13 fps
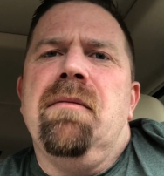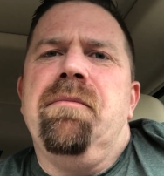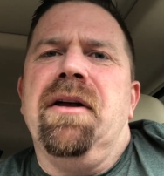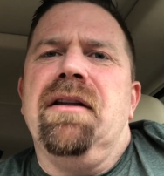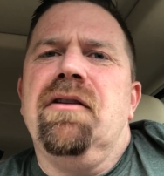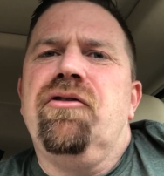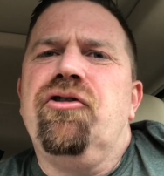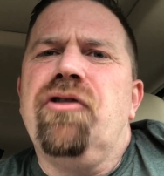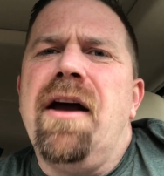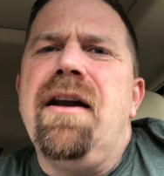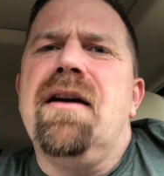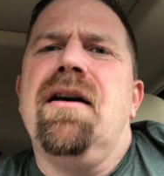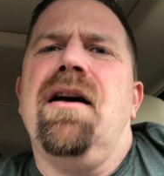But
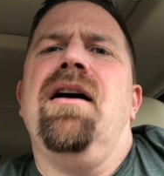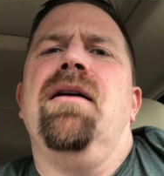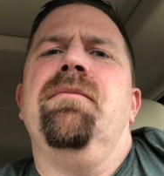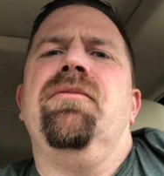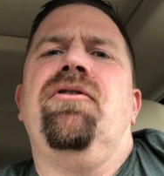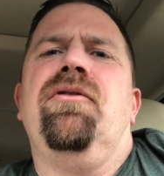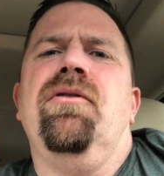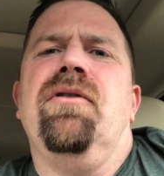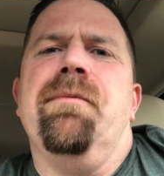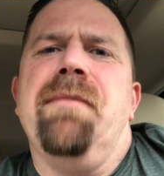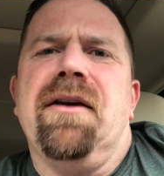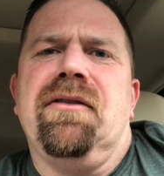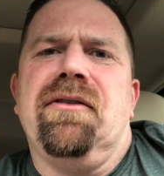try to come to the
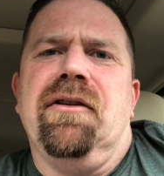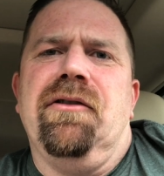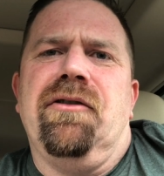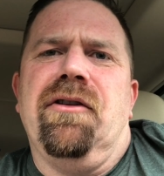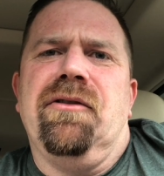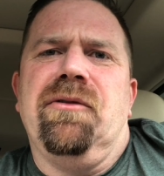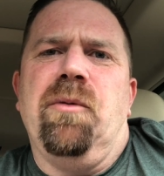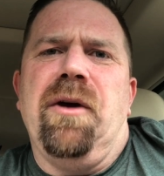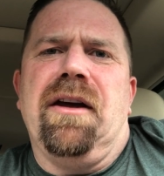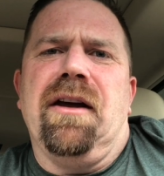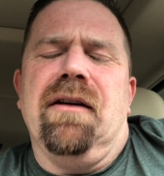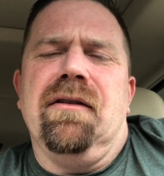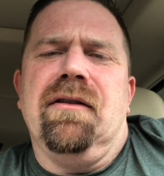message this
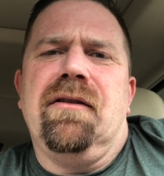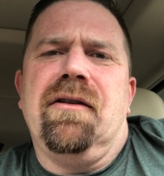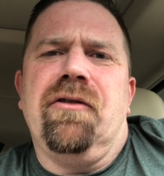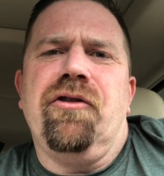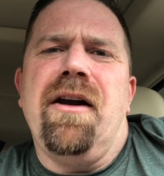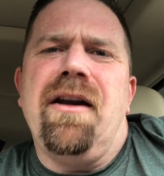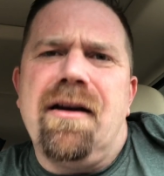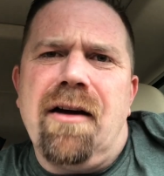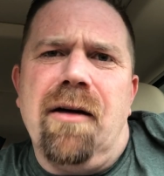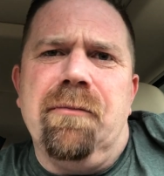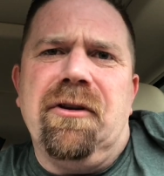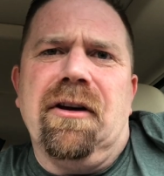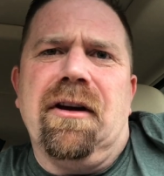weekend. Try to
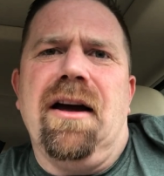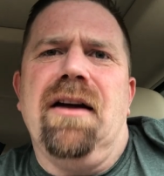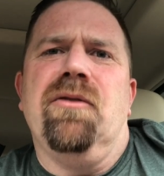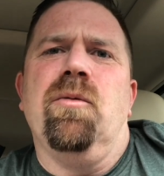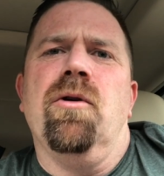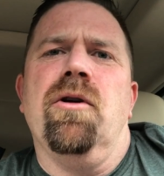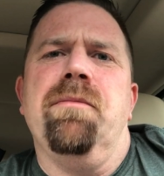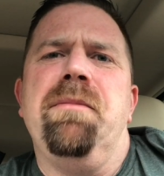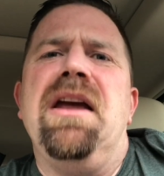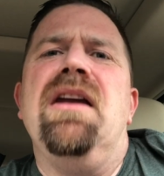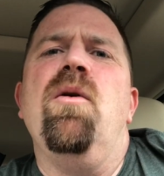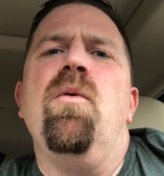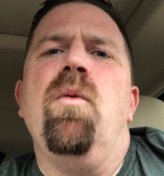come to God's word,
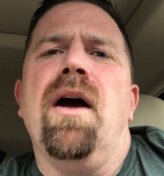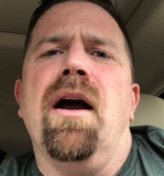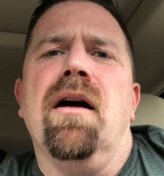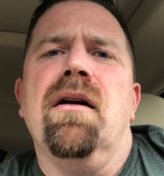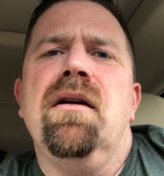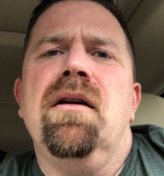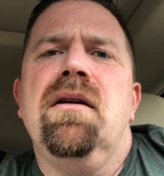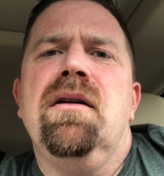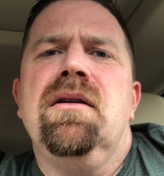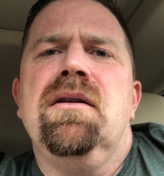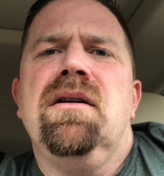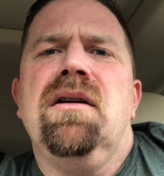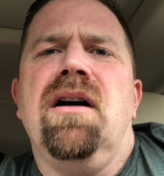being aware
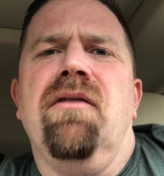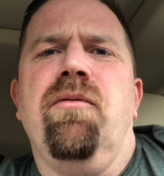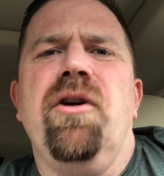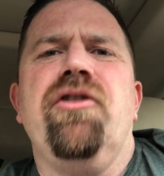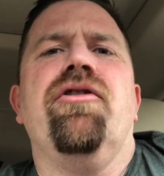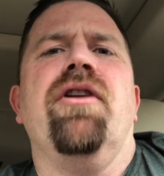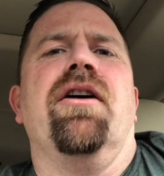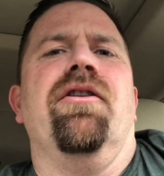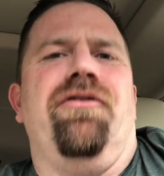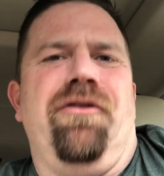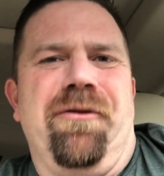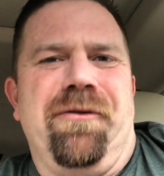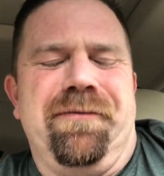of what
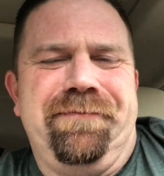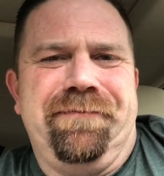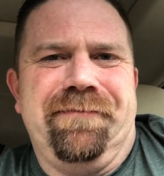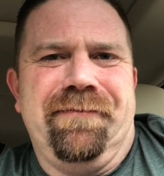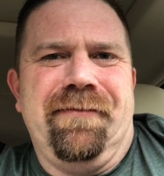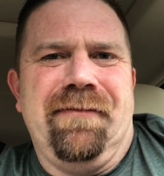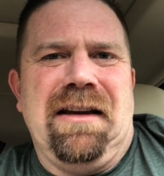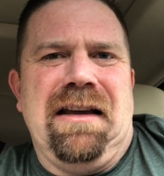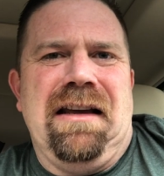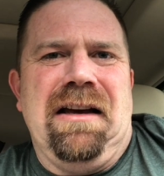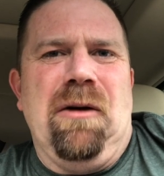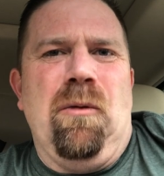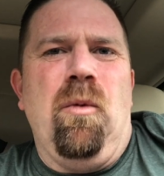triggers you.
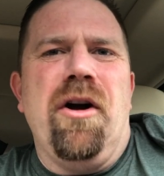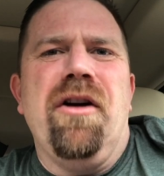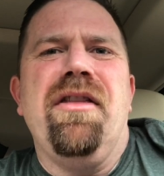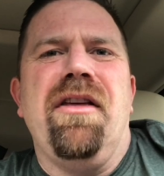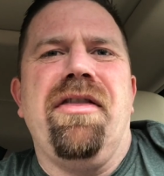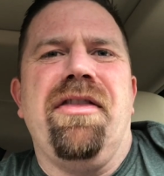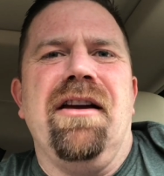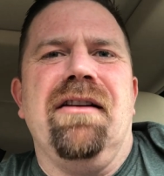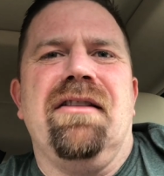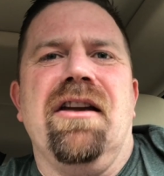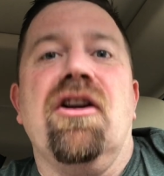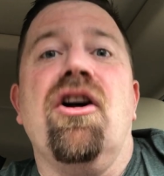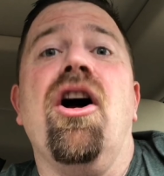What are the things
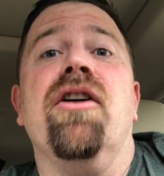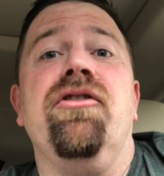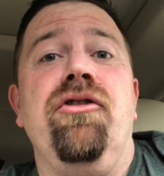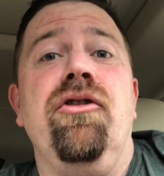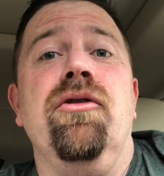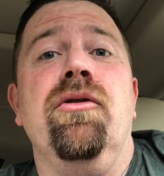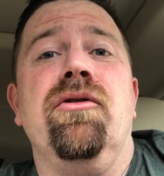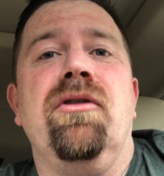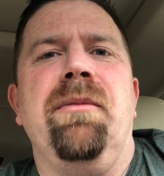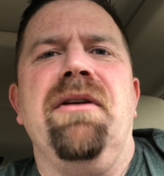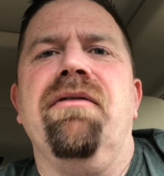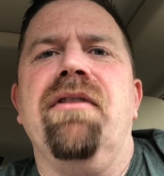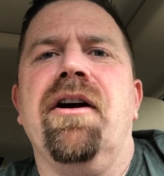that cause you to
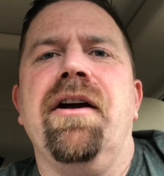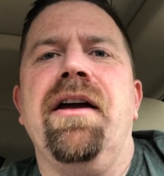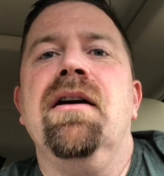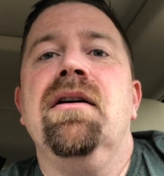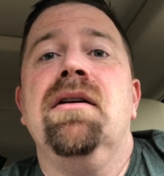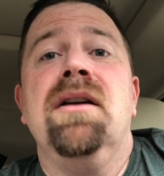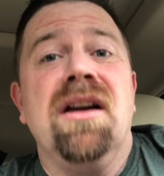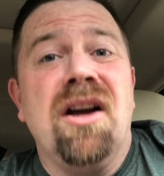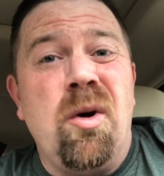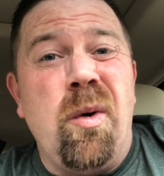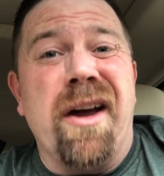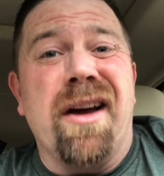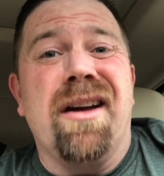be very
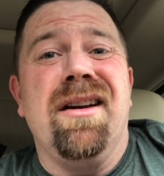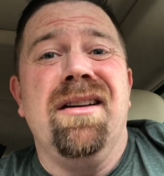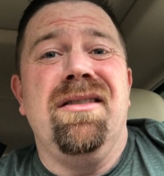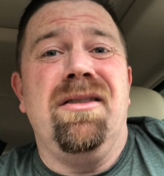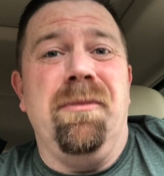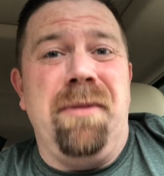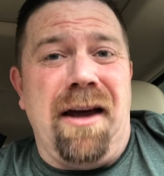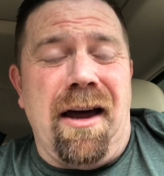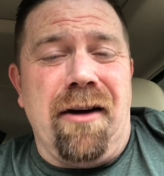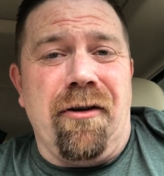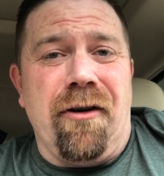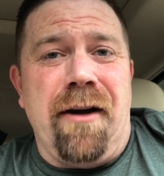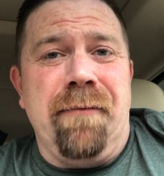quick to be
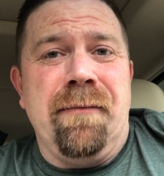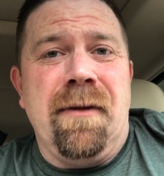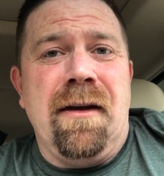angry?